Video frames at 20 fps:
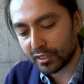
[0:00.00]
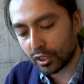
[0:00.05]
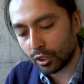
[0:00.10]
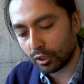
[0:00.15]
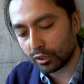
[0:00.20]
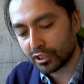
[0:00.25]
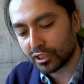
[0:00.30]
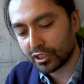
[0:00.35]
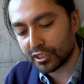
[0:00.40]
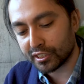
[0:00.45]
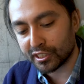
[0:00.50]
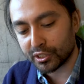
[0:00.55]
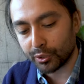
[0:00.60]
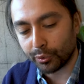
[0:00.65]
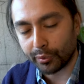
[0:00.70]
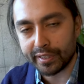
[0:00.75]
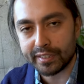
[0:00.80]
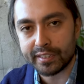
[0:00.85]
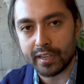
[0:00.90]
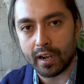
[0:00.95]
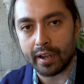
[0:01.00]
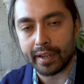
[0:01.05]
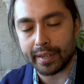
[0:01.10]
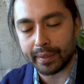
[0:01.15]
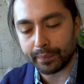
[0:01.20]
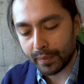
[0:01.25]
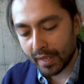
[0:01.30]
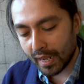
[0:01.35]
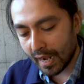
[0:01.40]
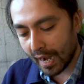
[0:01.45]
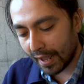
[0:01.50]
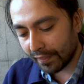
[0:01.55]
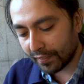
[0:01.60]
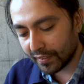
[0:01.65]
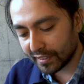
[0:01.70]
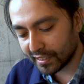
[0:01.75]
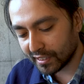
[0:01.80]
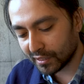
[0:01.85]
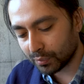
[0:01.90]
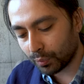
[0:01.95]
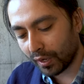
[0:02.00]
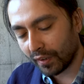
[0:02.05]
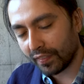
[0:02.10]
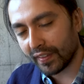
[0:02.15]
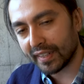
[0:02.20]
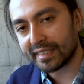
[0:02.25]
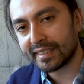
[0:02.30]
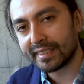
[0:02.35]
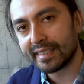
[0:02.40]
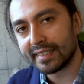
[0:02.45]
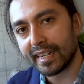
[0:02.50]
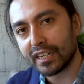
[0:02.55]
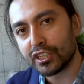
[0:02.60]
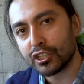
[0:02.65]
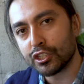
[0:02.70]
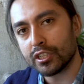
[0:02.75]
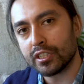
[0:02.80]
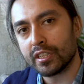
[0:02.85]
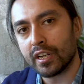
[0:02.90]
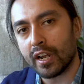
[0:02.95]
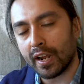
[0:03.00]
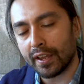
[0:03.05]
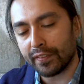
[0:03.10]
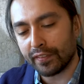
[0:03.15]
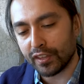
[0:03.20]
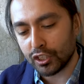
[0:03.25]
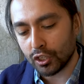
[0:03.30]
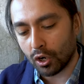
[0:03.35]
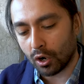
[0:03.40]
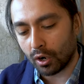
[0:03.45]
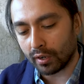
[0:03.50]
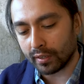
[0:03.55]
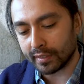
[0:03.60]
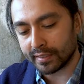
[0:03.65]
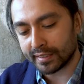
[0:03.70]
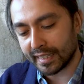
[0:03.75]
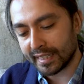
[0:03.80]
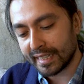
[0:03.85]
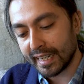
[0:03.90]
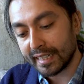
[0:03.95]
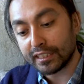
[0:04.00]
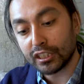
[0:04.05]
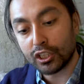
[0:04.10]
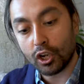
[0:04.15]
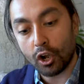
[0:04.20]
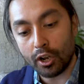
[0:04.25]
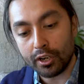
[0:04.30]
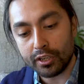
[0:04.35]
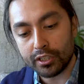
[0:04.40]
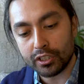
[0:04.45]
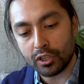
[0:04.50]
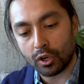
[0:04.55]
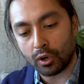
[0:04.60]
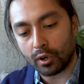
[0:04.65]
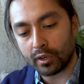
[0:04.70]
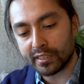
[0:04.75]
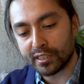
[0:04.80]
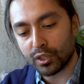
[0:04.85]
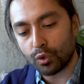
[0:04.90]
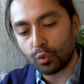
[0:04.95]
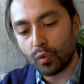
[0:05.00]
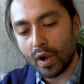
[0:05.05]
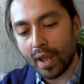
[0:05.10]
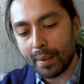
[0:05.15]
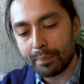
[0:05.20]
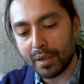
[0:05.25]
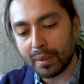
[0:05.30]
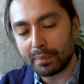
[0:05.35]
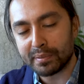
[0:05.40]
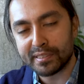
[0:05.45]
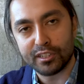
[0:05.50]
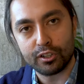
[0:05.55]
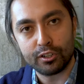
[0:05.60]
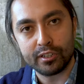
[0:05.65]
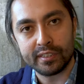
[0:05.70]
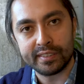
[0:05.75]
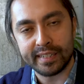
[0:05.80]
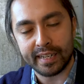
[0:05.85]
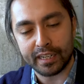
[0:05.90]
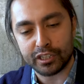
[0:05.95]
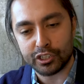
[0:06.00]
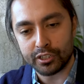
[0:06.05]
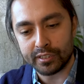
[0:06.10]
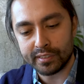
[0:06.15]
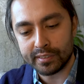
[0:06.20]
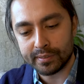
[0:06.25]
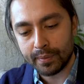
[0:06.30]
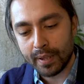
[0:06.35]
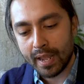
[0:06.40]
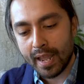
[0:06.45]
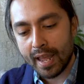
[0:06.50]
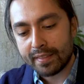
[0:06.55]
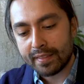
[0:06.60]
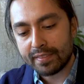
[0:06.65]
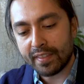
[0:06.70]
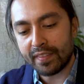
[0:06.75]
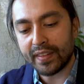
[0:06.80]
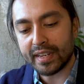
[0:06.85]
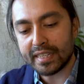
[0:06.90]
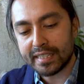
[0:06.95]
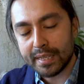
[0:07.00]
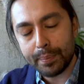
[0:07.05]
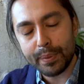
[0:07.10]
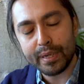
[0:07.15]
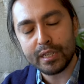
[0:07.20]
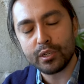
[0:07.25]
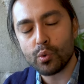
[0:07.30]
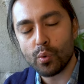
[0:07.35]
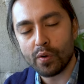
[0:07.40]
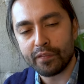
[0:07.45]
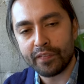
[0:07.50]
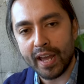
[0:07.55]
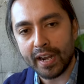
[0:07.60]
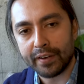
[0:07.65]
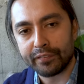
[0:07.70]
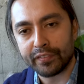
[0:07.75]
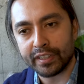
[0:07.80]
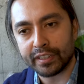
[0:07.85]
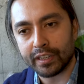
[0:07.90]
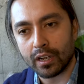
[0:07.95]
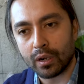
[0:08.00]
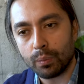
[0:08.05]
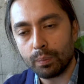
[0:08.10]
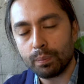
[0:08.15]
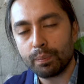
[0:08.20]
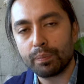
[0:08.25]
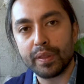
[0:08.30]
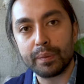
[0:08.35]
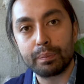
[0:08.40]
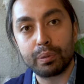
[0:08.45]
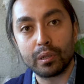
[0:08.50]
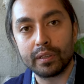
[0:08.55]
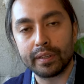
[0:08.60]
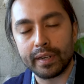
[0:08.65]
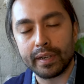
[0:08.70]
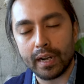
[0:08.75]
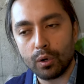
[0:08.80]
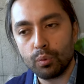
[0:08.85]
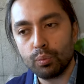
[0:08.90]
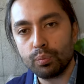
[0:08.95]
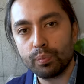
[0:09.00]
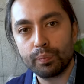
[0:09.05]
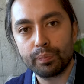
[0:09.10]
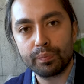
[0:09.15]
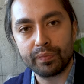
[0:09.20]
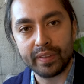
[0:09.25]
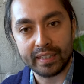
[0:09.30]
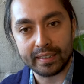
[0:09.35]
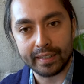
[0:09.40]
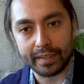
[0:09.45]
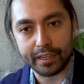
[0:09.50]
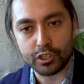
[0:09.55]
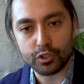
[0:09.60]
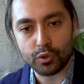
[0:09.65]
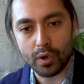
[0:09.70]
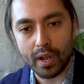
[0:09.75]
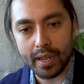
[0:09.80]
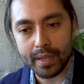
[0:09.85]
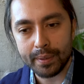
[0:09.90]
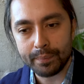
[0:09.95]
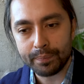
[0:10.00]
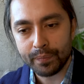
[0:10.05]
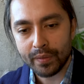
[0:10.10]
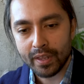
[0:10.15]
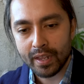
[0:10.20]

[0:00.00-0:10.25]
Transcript: called kasuri dyeing, and this is where they section dye the yarns. They take the cotton yarns, wrap up certain sections, then they dip it into a vat of indigo, they pull it out, they let it dry,